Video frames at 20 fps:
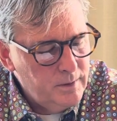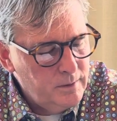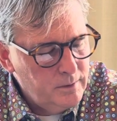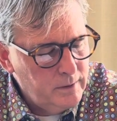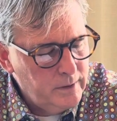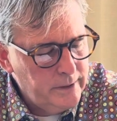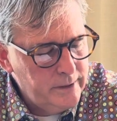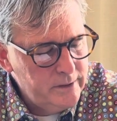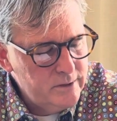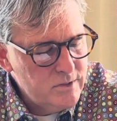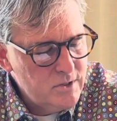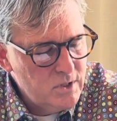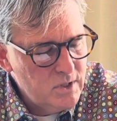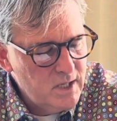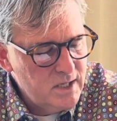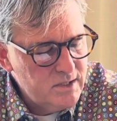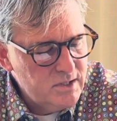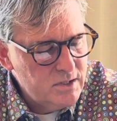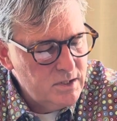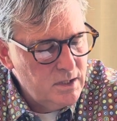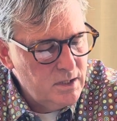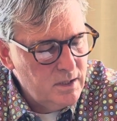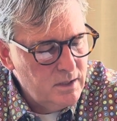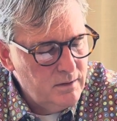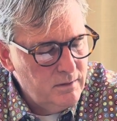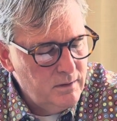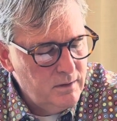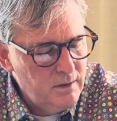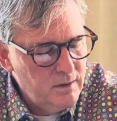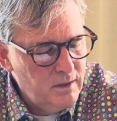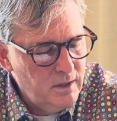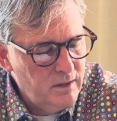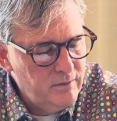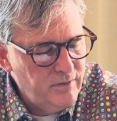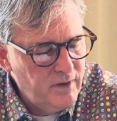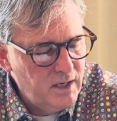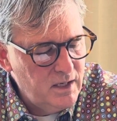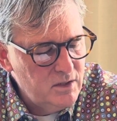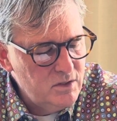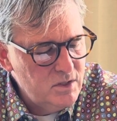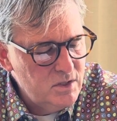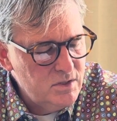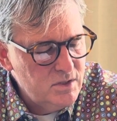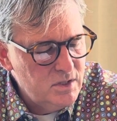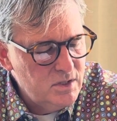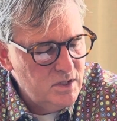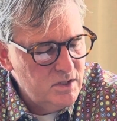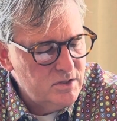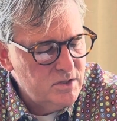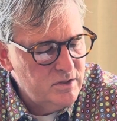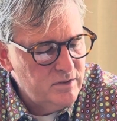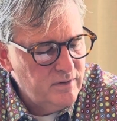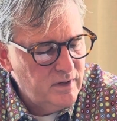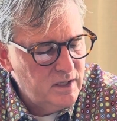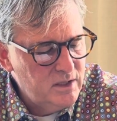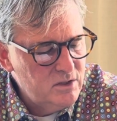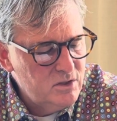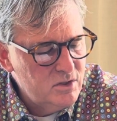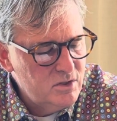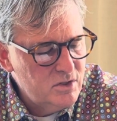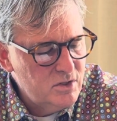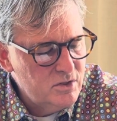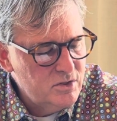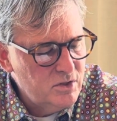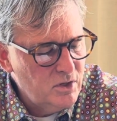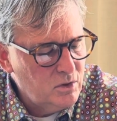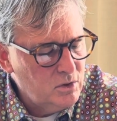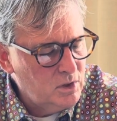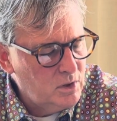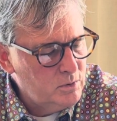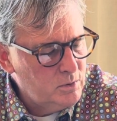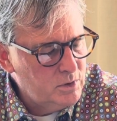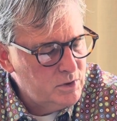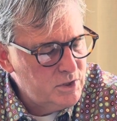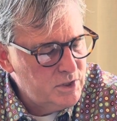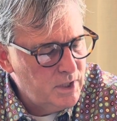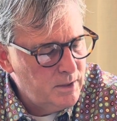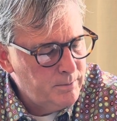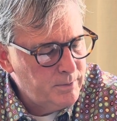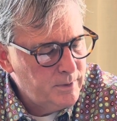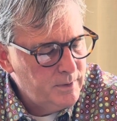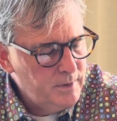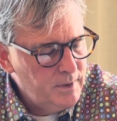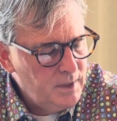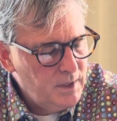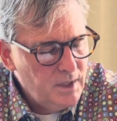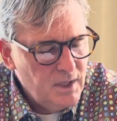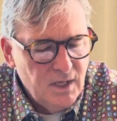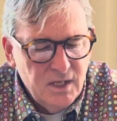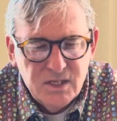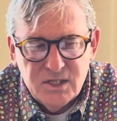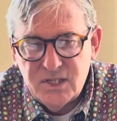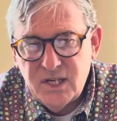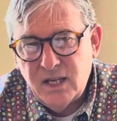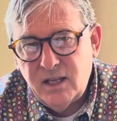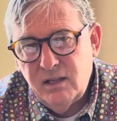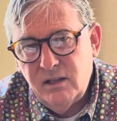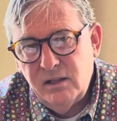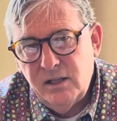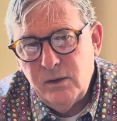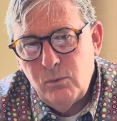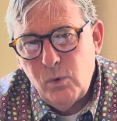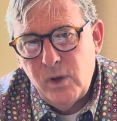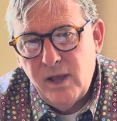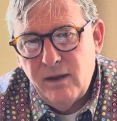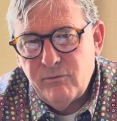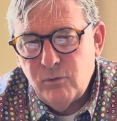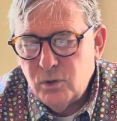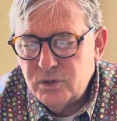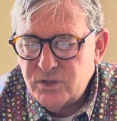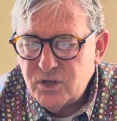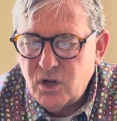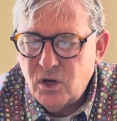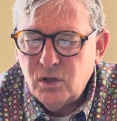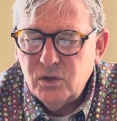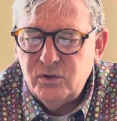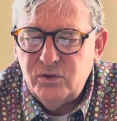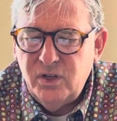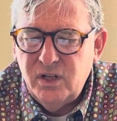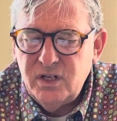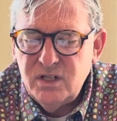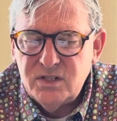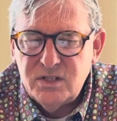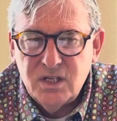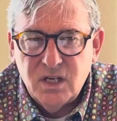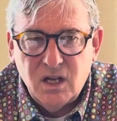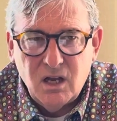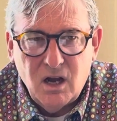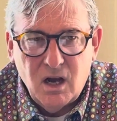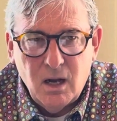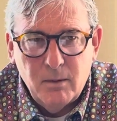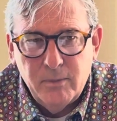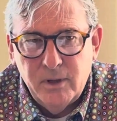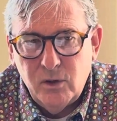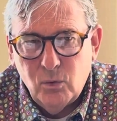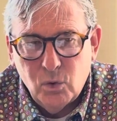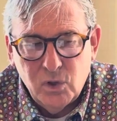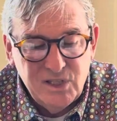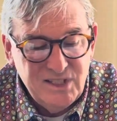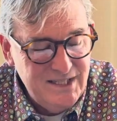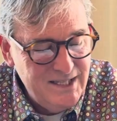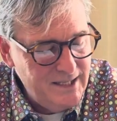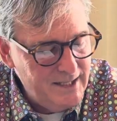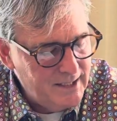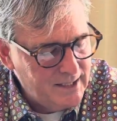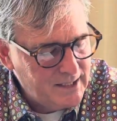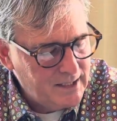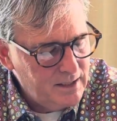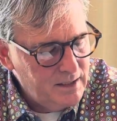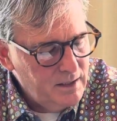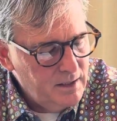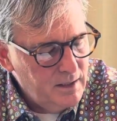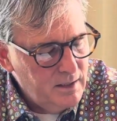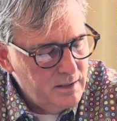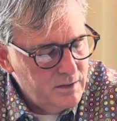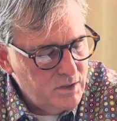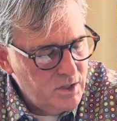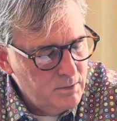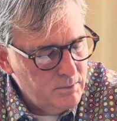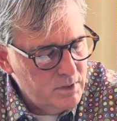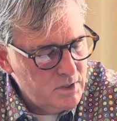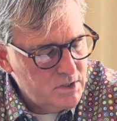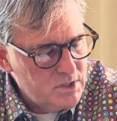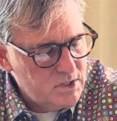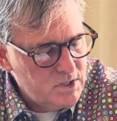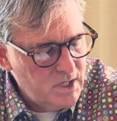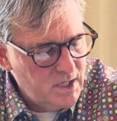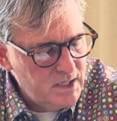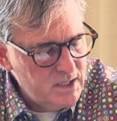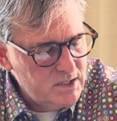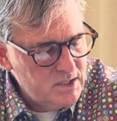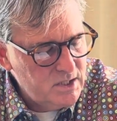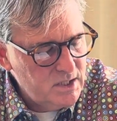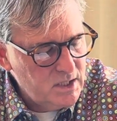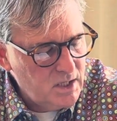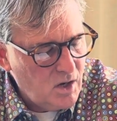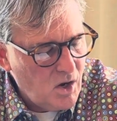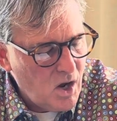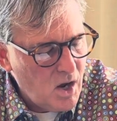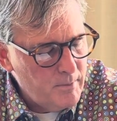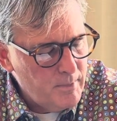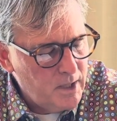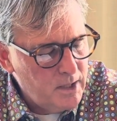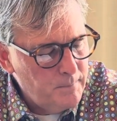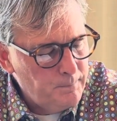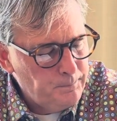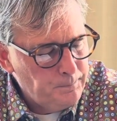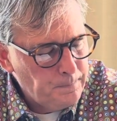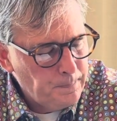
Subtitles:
All right, so that's the advantages and disadvantages to sole ownership. Secondly, we have what's called tenants in common, or TIC, tenants in common.